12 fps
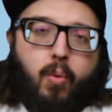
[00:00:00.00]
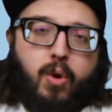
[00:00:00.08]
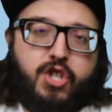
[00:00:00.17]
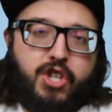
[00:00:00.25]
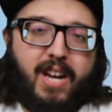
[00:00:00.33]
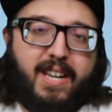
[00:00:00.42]

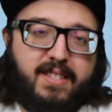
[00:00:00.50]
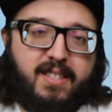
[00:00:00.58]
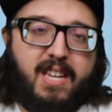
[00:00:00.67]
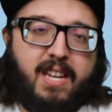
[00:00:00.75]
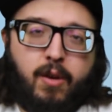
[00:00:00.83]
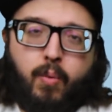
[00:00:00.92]
What you guys
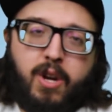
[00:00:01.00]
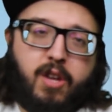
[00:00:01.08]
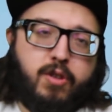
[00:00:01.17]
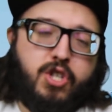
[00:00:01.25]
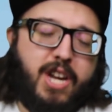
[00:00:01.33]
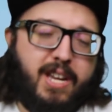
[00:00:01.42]
think, what
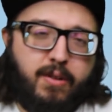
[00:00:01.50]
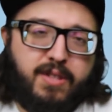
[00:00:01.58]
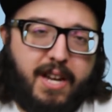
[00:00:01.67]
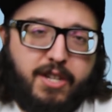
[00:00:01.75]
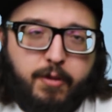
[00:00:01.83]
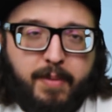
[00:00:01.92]
other channels
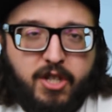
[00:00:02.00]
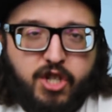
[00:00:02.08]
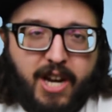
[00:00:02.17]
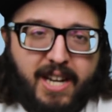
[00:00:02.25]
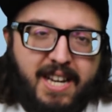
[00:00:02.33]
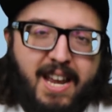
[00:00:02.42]
I should be
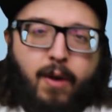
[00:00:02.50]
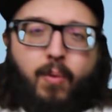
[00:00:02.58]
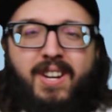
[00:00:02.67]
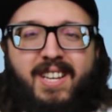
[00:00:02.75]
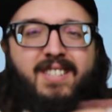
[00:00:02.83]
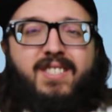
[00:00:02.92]
checking out,
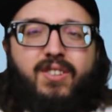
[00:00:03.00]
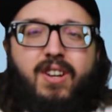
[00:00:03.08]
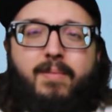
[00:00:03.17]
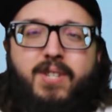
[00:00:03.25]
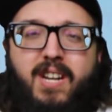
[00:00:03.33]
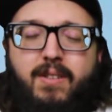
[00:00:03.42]
what
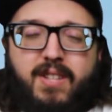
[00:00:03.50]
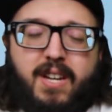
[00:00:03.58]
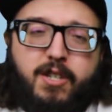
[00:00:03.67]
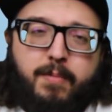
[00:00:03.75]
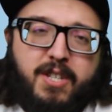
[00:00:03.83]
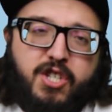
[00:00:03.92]
Instagram channels I
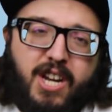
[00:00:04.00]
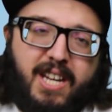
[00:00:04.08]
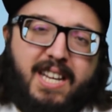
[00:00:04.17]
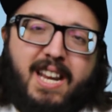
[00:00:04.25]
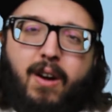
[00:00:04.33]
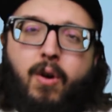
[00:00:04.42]
should be
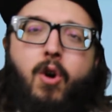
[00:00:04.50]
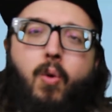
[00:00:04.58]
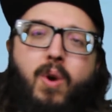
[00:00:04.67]
checking out,